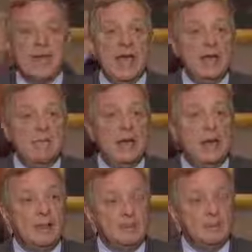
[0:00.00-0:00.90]
White House
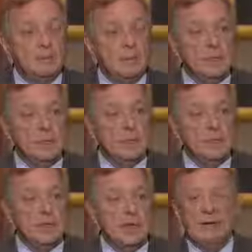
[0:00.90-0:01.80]
confirmed that there was a,
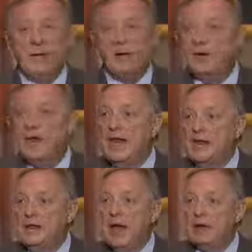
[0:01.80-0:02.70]
quote,
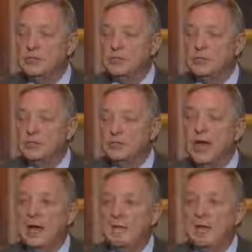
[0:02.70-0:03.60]
miscommunication.
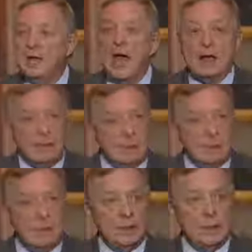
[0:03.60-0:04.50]
Here's
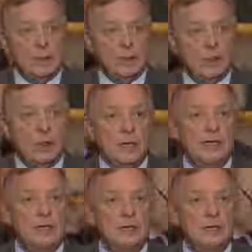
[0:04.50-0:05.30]
Jay Carney again.